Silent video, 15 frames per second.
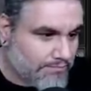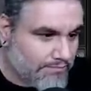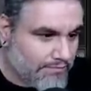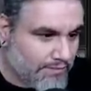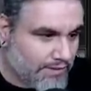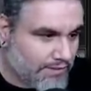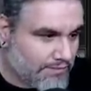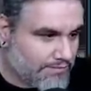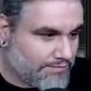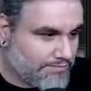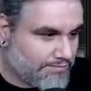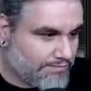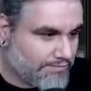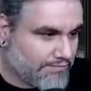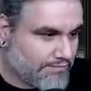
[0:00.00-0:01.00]
isn't Airbnb
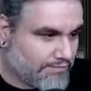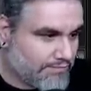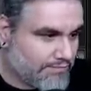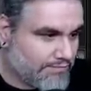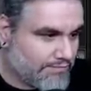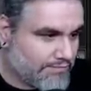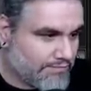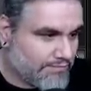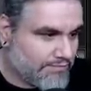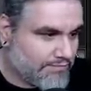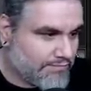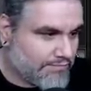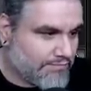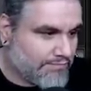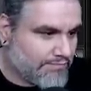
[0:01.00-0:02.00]
usually cheaper anyway?
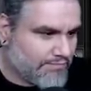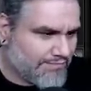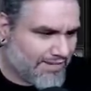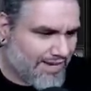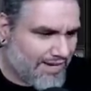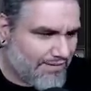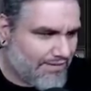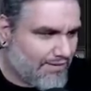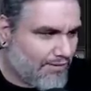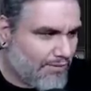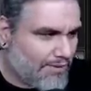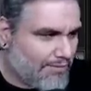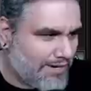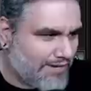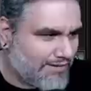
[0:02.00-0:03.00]
I don't know.
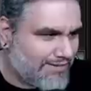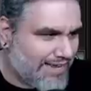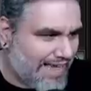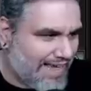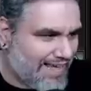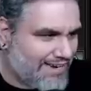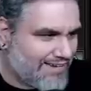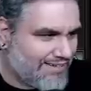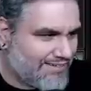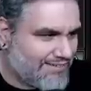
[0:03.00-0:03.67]
What am I, your dad?